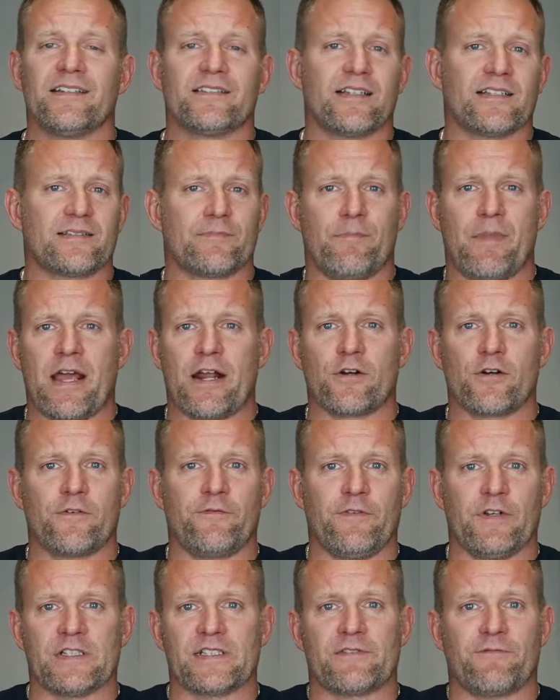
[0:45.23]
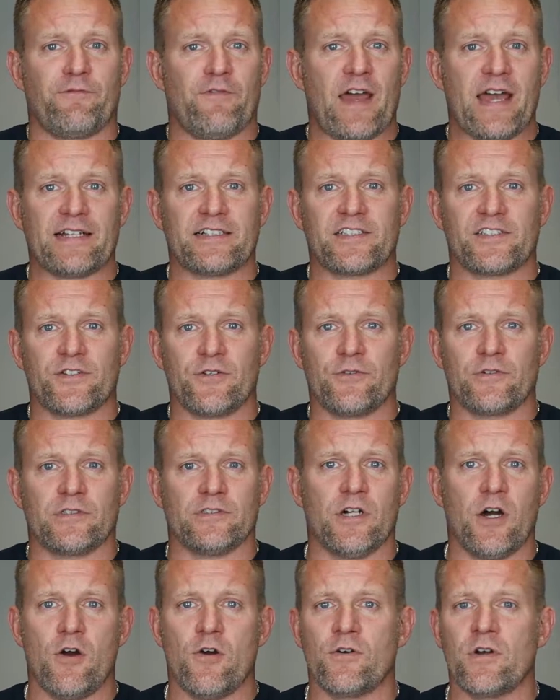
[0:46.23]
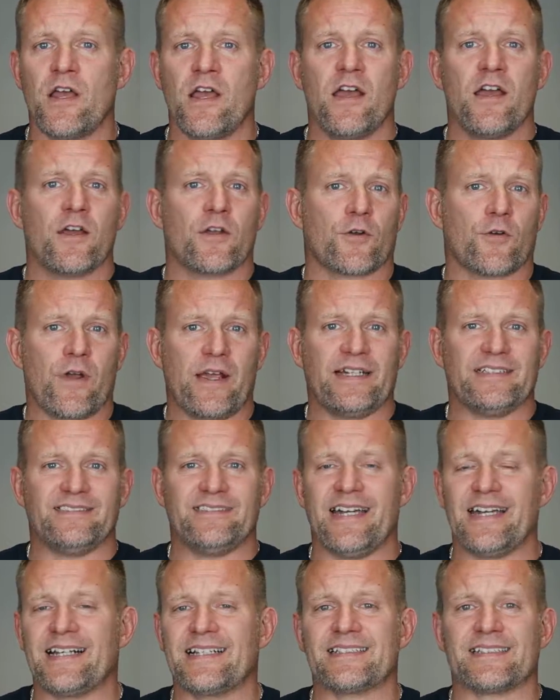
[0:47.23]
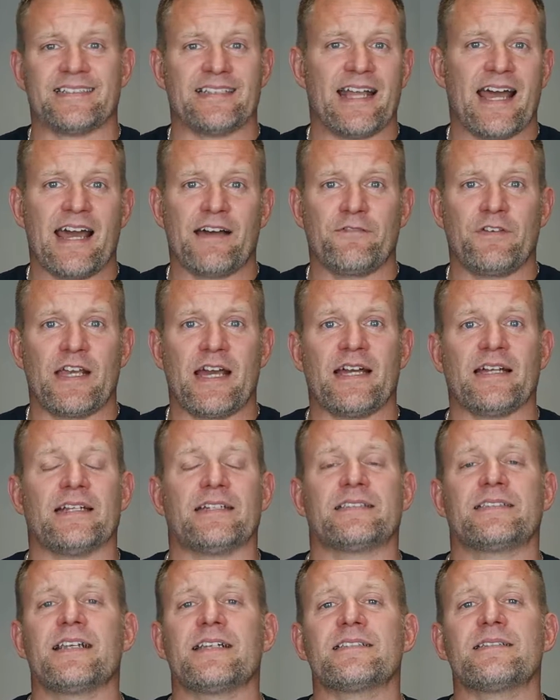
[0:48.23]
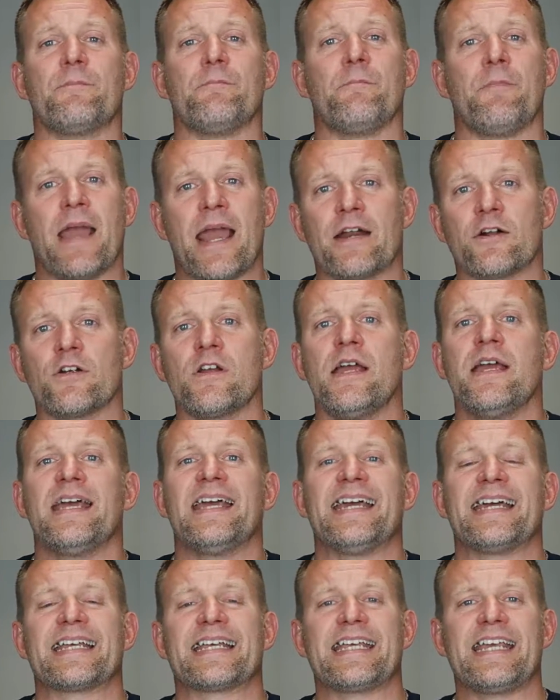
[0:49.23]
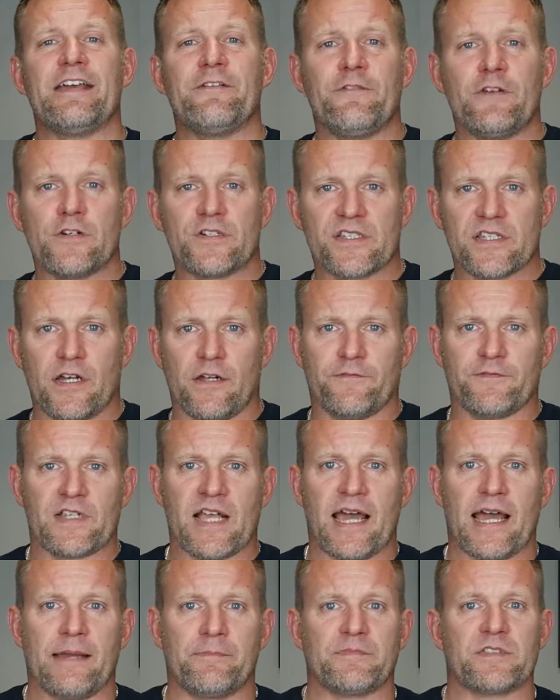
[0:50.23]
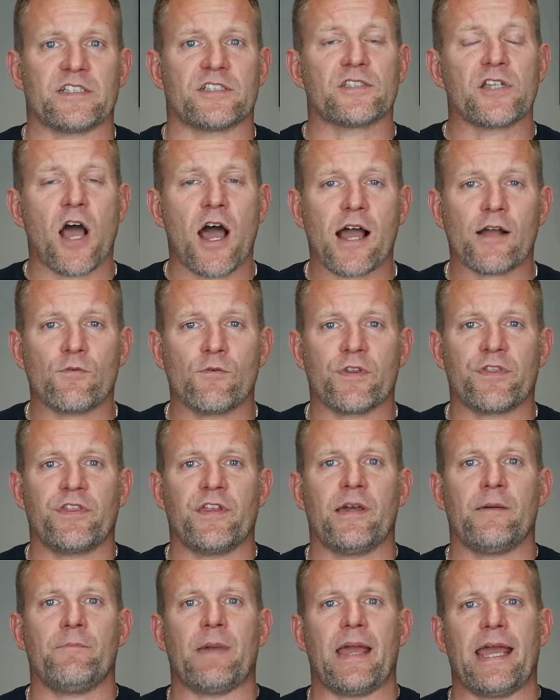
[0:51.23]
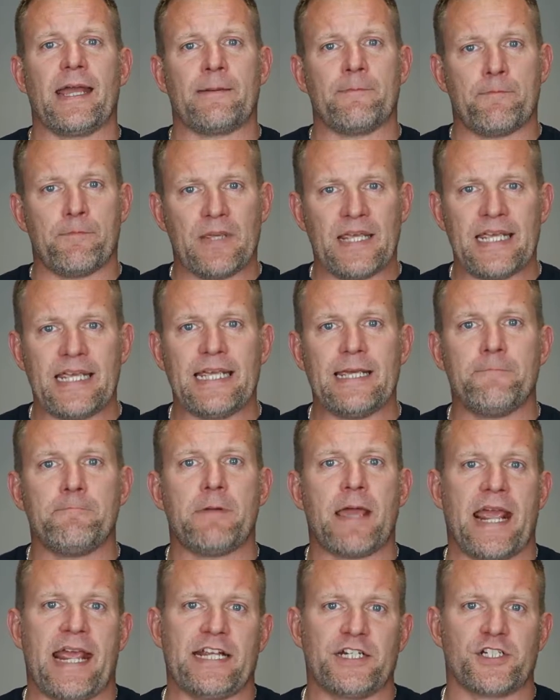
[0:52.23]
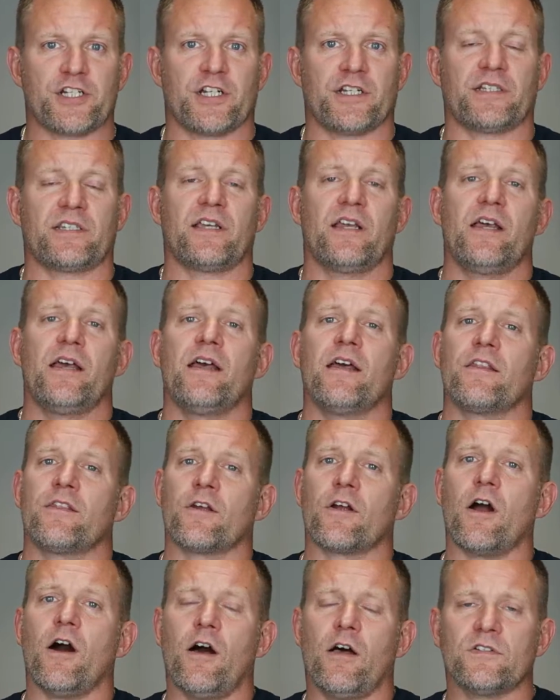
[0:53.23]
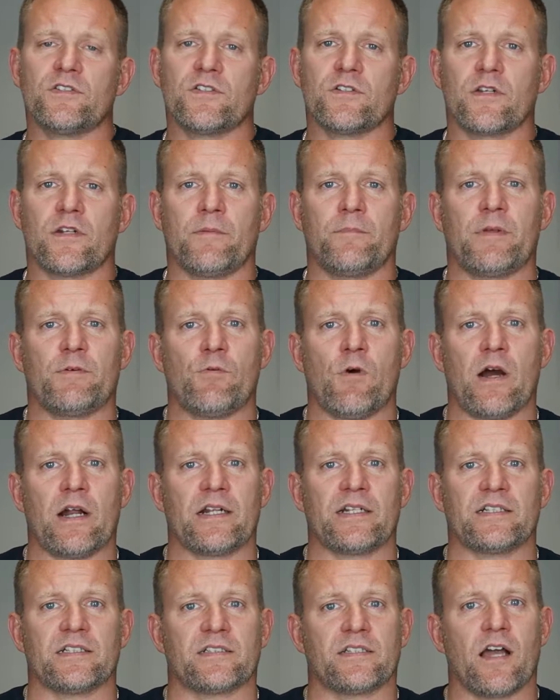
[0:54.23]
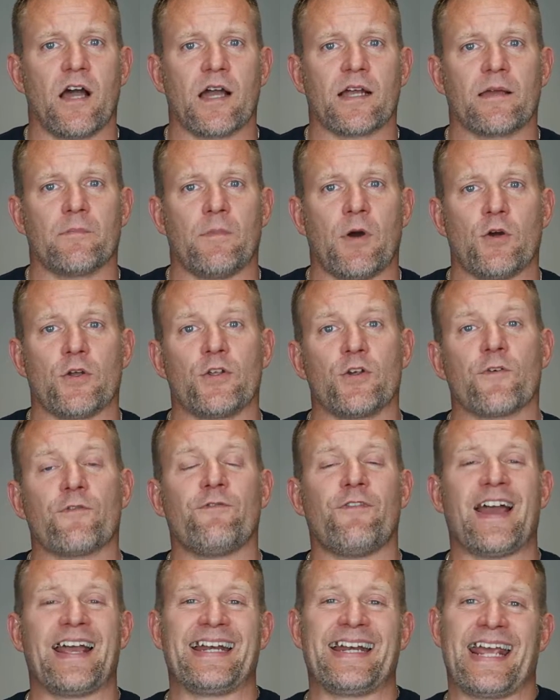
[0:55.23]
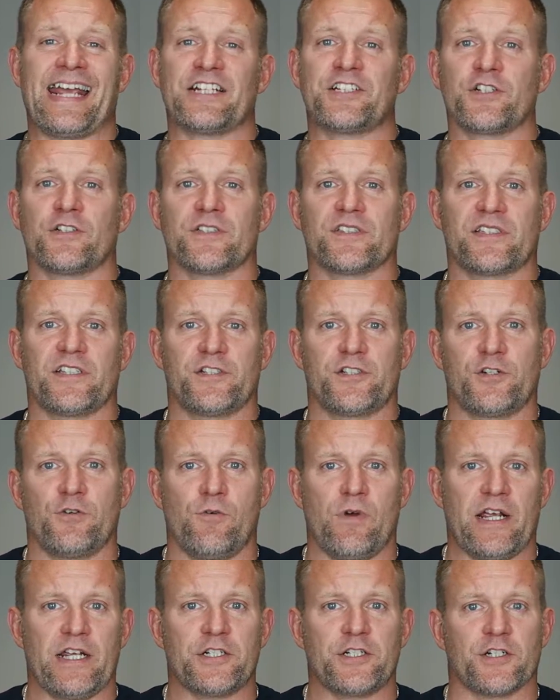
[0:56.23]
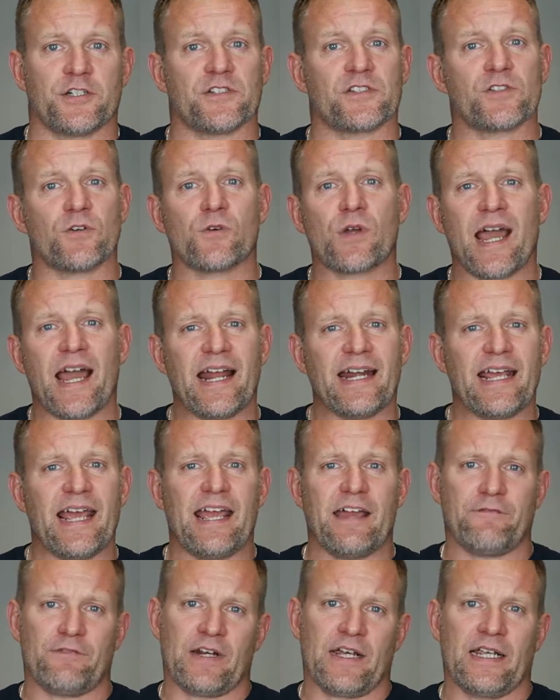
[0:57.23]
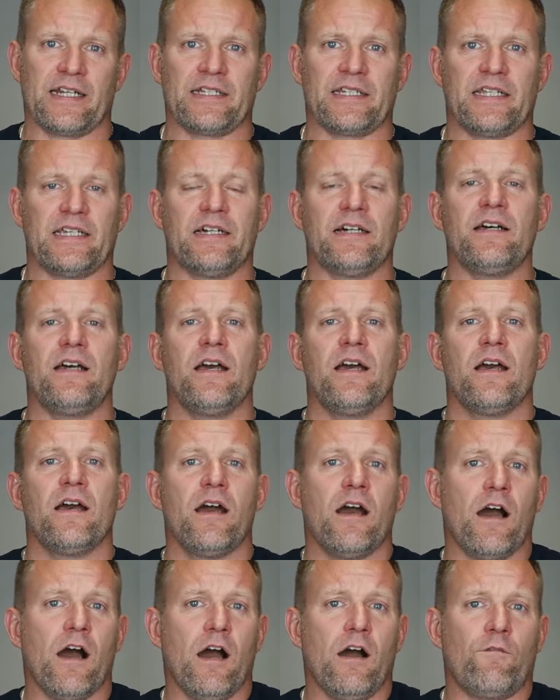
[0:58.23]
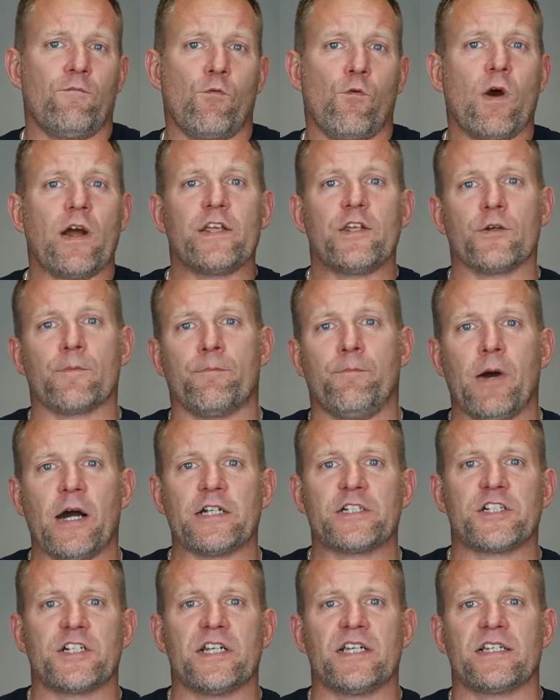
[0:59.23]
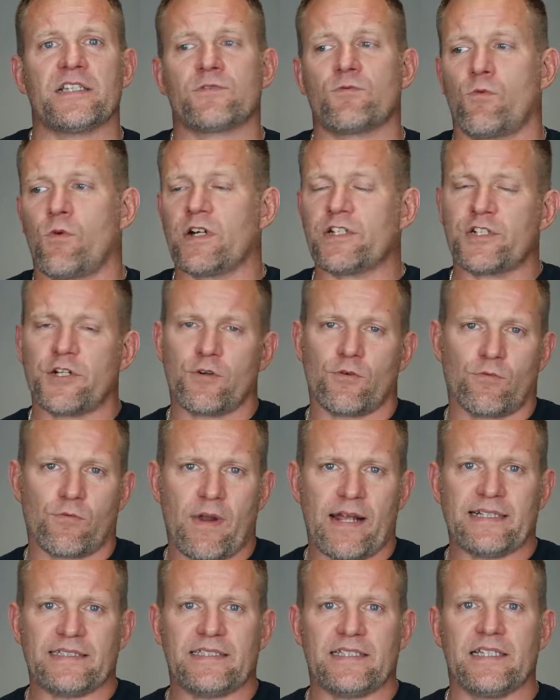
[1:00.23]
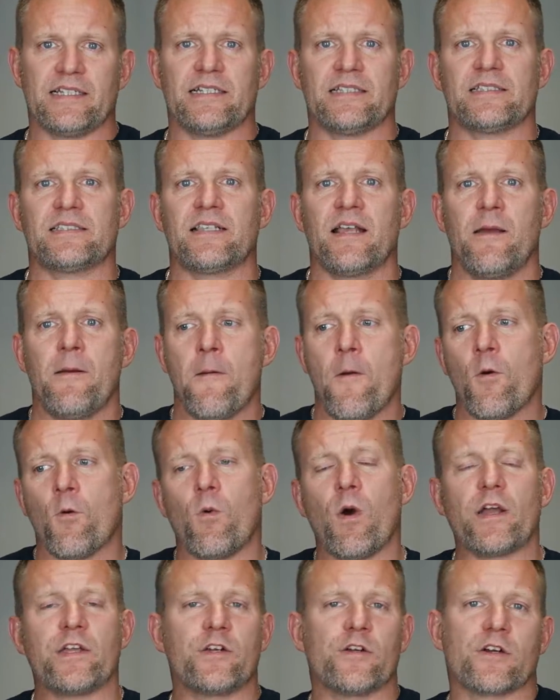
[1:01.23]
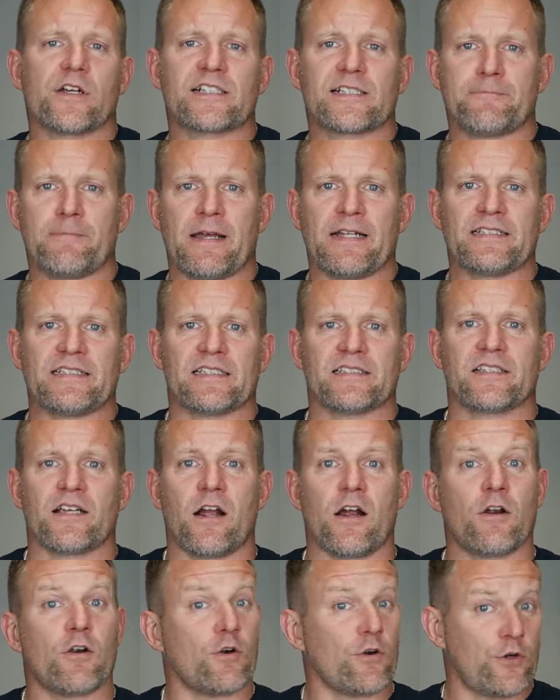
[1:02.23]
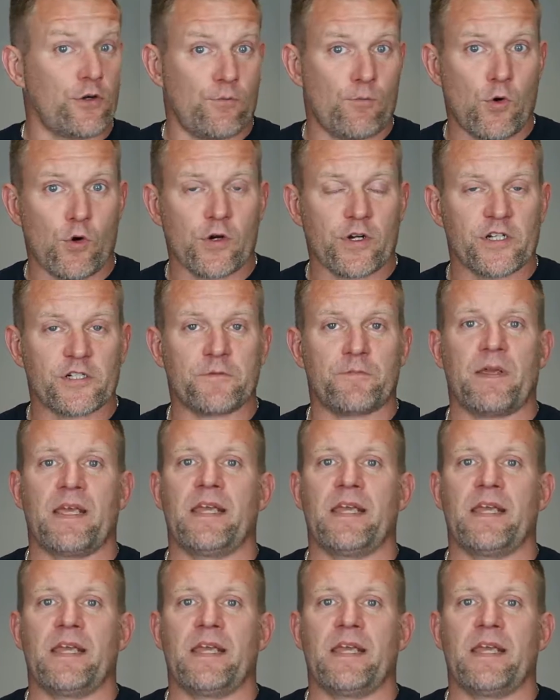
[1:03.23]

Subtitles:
Doesn't matter if it's Fed student loan, Great Lakes, Navient, it doesn't matter. Give yourself time to talk with them and be patient. They're also going to be wanting to talk about your financial situation. So kind of have an idea of what your budget is, what your rent is, what your expenses are, or your mortgage